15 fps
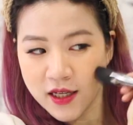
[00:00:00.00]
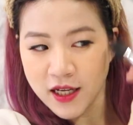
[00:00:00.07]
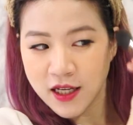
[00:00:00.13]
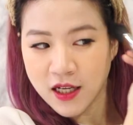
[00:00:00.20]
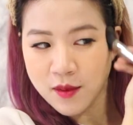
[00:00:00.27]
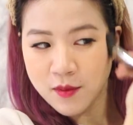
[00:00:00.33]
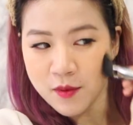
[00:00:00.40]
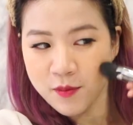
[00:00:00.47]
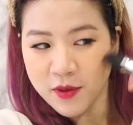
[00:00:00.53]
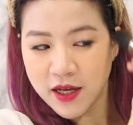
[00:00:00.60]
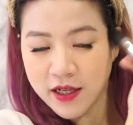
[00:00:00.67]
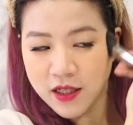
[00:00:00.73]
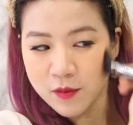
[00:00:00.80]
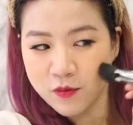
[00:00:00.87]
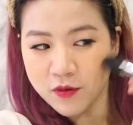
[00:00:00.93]
and I'm
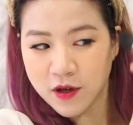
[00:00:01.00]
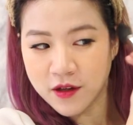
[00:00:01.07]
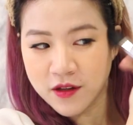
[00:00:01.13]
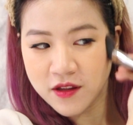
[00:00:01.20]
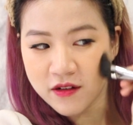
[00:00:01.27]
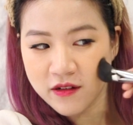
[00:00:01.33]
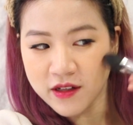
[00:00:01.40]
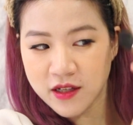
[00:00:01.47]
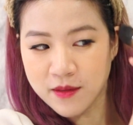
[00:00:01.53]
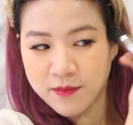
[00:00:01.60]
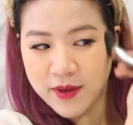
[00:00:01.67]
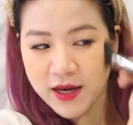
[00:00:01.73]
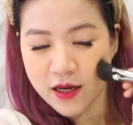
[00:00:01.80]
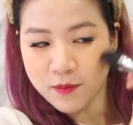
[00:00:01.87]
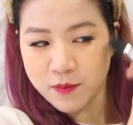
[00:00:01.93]
applying the bronzer in the
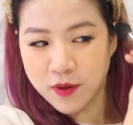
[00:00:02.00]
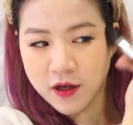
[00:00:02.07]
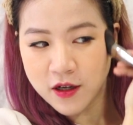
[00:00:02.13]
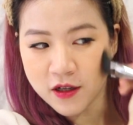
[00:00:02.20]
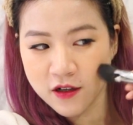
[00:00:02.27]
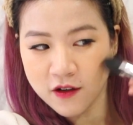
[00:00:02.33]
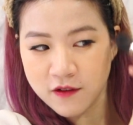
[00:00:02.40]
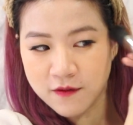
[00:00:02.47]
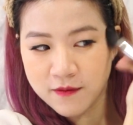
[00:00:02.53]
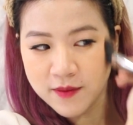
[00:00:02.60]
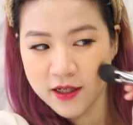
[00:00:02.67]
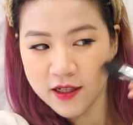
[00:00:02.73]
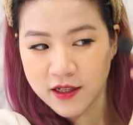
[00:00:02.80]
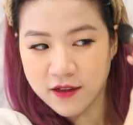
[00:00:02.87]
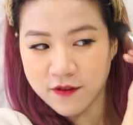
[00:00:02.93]
back part of
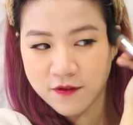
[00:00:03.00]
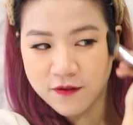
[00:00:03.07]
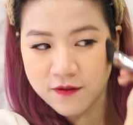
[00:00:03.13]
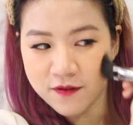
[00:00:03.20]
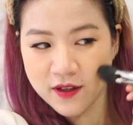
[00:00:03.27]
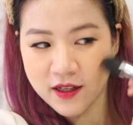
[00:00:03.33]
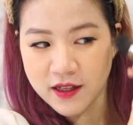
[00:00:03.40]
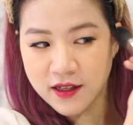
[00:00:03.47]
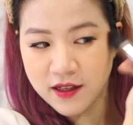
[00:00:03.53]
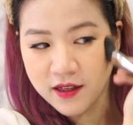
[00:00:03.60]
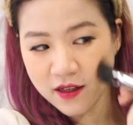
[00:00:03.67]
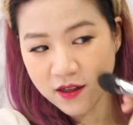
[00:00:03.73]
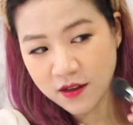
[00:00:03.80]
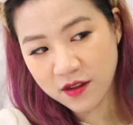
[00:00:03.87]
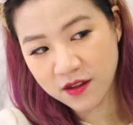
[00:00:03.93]
my
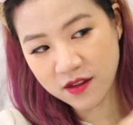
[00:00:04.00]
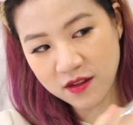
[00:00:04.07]
face.